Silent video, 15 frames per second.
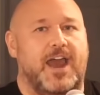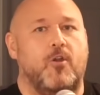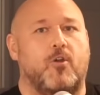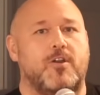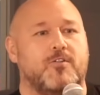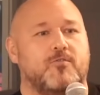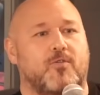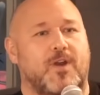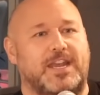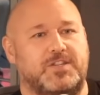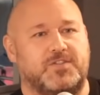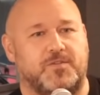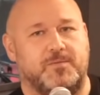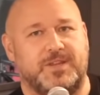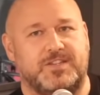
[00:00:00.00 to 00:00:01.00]
I ordered
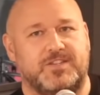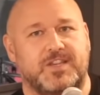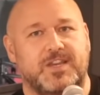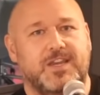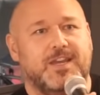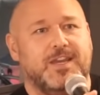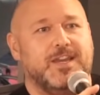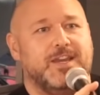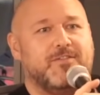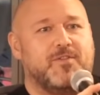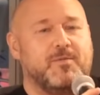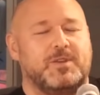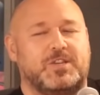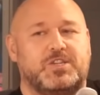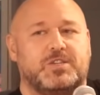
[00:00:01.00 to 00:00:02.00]
rice from the